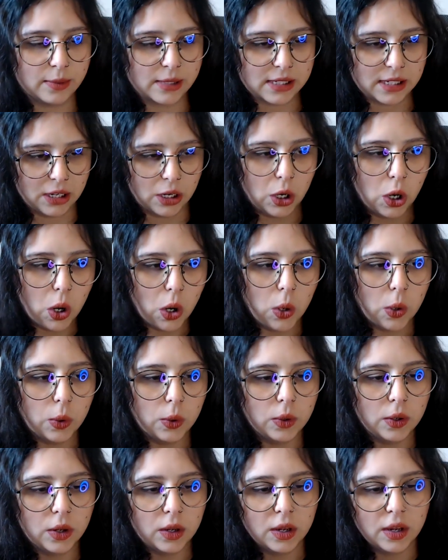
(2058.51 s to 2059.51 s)
was in
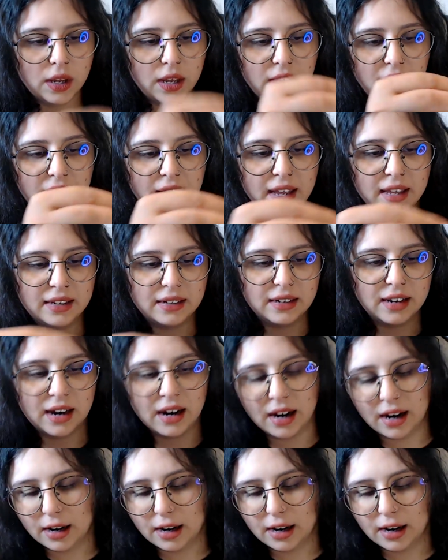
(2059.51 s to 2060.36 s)
Go, and